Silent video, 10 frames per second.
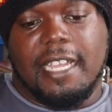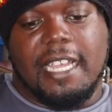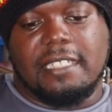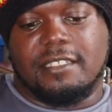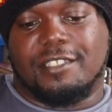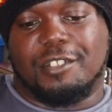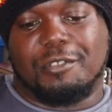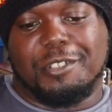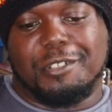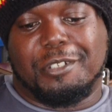And
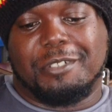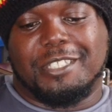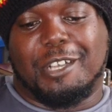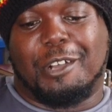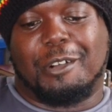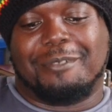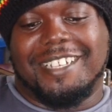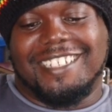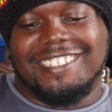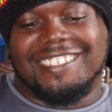so, it's
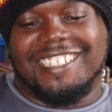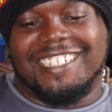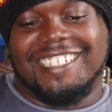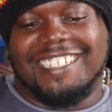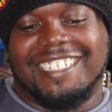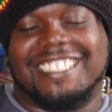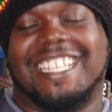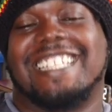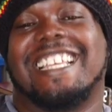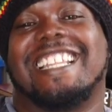always, it's
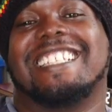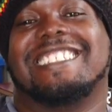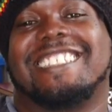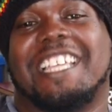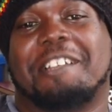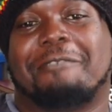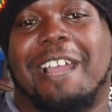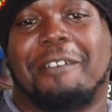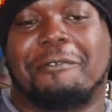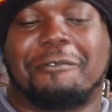like that in-state
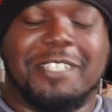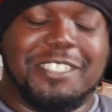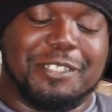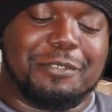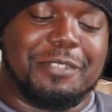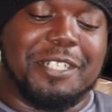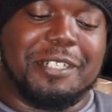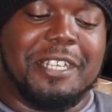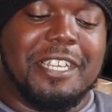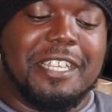rivalry. So
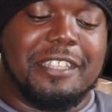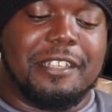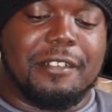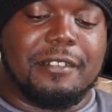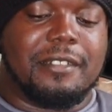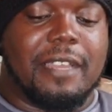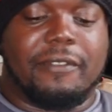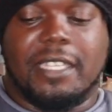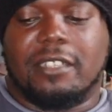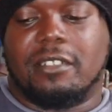they're
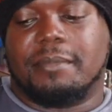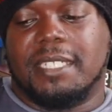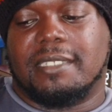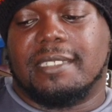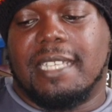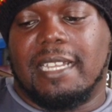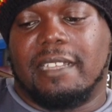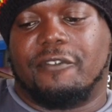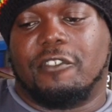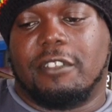definitely going to be
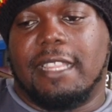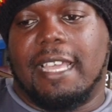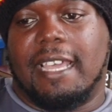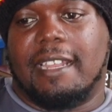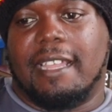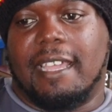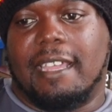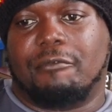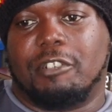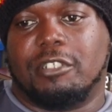excited for that.
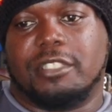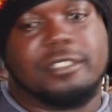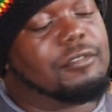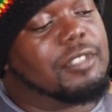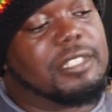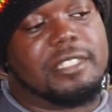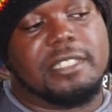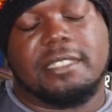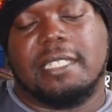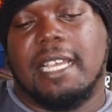And we're just going to
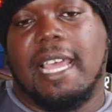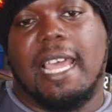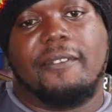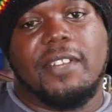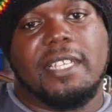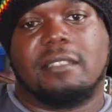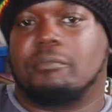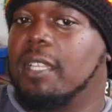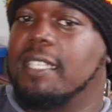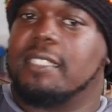just have it at the
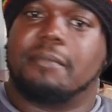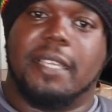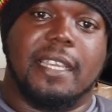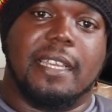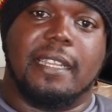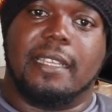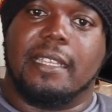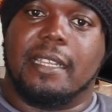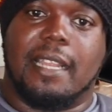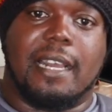place, man,
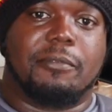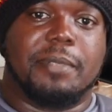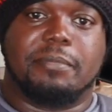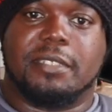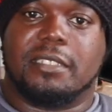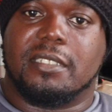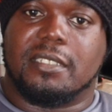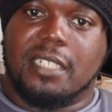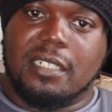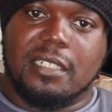and allow people to
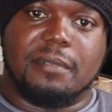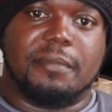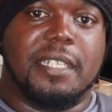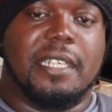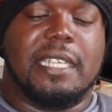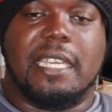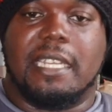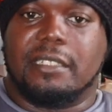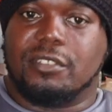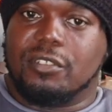just come
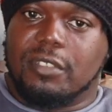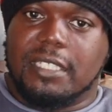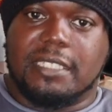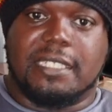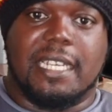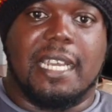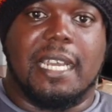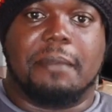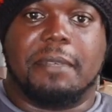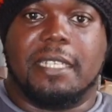and enjoy the
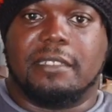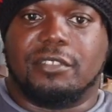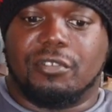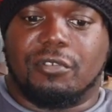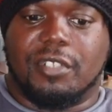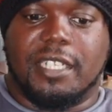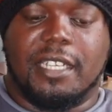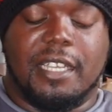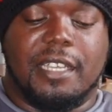time and enjoy,